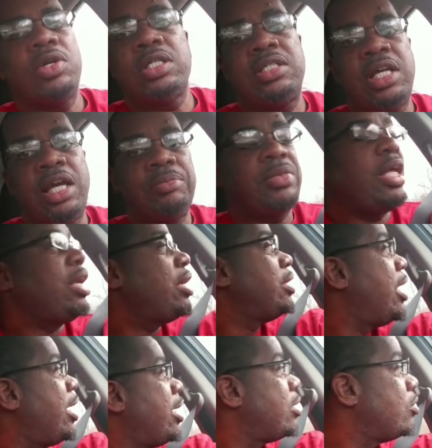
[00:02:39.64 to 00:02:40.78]
the same thing.
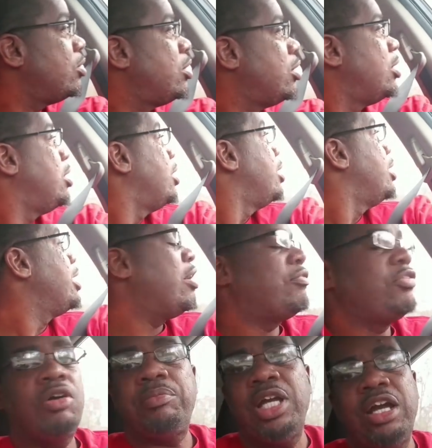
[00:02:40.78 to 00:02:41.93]
Now, if
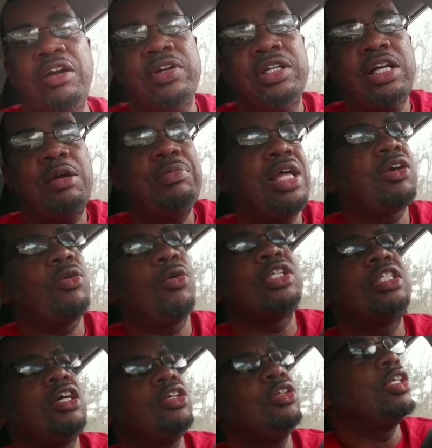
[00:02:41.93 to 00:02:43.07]
you're married, I'm not going
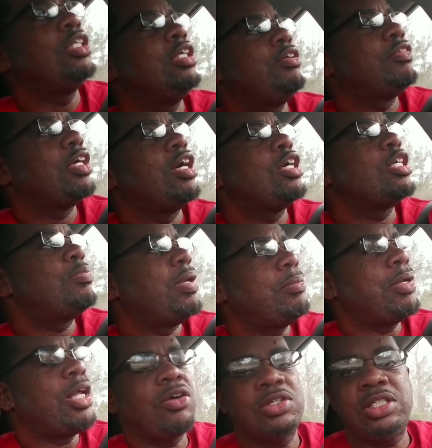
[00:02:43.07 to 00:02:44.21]
to tell you to leave your husband. I'm
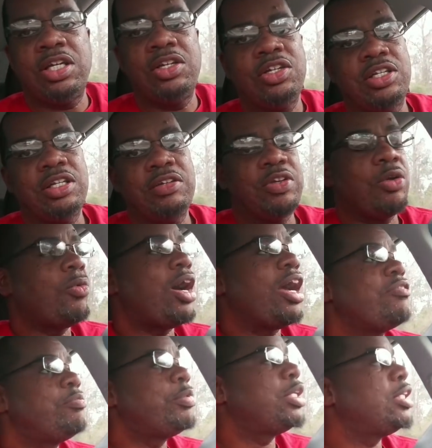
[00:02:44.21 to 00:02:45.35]
not going to tell you to leave your
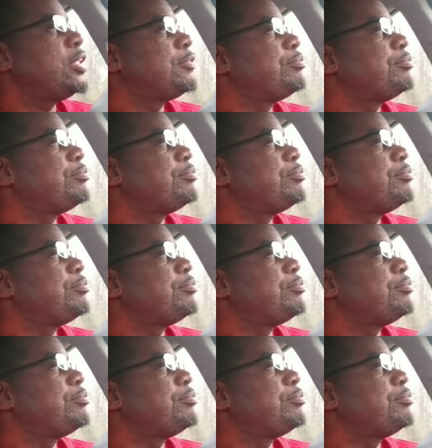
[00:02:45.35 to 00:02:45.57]
wife, but